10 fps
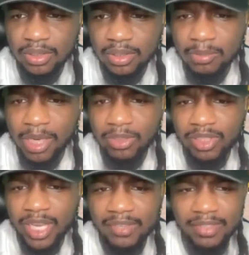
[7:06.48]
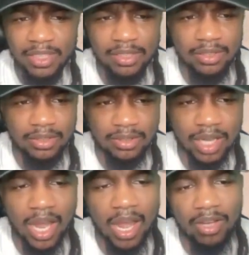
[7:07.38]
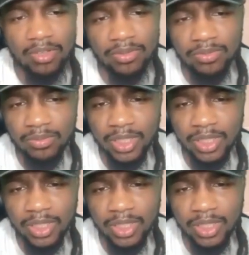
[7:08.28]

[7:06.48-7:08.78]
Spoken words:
LaMelo saves it. Oh,